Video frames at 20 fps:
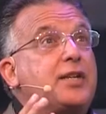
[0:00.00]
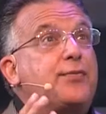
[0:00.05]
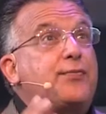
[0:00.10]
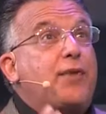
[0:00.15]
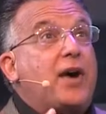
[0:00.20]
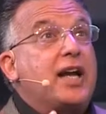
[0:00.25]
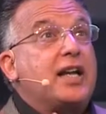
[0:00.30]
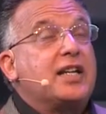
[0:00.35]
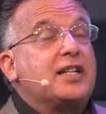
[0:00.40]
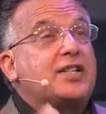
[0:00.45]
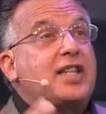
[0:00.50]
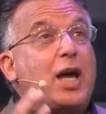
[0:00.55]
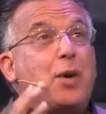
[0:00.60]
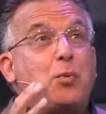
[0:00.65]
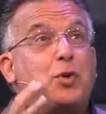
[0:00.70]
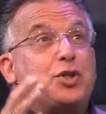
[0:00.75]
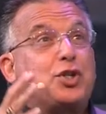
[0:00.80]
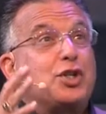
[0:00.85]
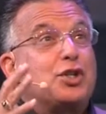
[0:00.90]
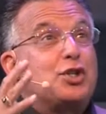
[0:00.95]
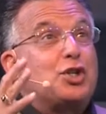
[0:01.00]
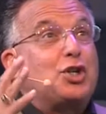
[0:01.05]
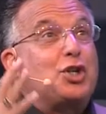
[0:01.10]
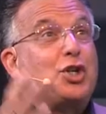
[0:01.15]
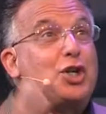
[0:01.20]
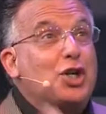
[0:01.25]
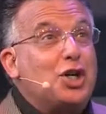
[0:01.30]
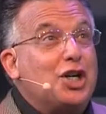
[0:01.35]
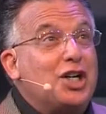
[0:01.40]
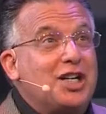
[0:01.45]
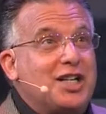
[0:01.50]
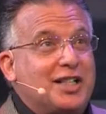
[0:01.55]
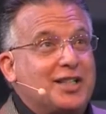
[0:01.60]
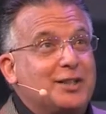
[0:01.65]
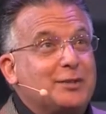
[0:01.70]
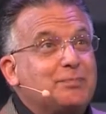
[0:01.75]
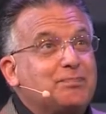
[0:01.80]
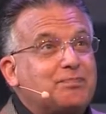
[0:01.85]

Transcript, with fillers: defined as that which is good